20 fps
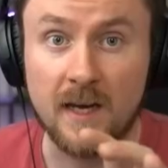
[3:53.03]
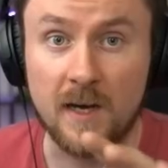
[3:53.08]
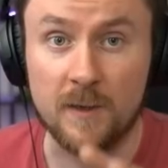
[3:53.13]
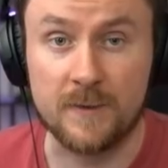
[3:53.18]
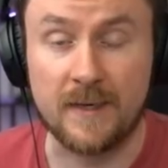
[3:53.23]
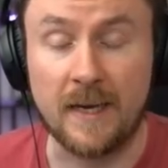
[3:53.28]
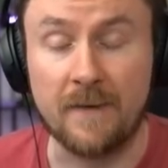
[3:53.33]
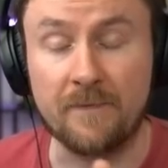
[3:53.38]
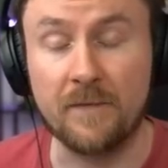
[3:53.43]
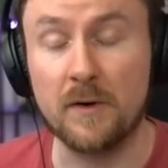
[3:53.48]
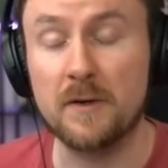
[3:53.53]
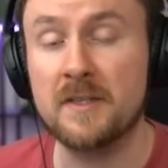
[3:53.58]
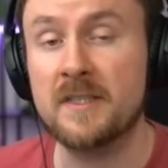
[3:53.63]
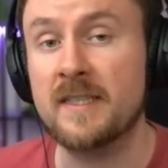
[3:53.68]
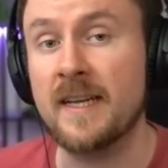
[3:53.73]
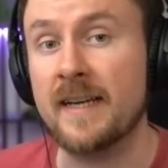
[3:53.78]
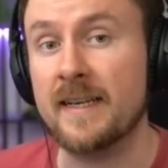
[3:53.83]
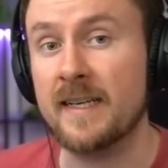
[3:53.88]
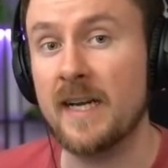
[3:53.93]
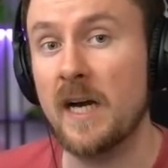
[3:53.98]
Okay,
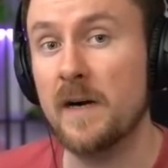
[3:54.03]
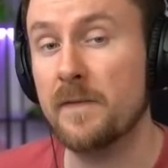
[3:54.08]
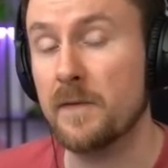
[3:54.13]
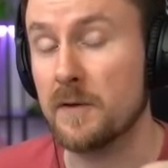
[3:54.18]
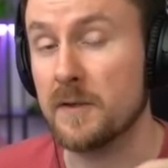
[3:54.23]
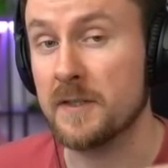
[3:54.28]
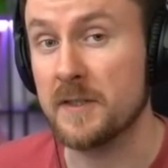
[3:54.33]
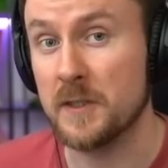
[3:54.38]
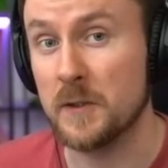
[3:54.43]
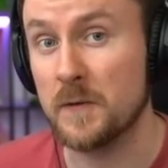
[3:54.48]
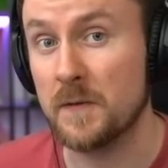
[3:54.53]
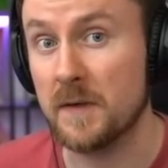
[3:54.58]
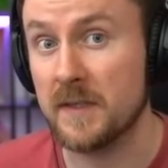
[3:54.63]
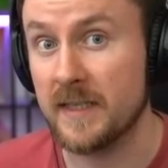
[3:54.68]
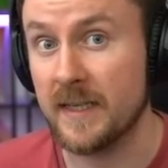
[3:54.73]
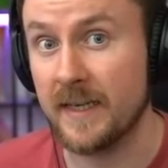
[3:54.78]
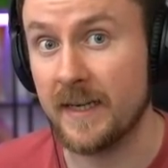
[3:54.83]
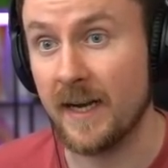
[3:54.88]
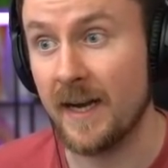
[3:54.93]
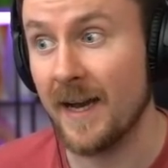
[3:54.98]
first attack now for Zofia
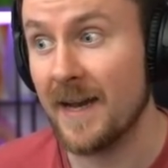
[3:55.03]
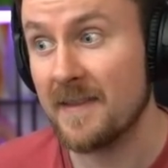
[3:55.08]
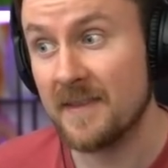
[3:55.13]
Jäger,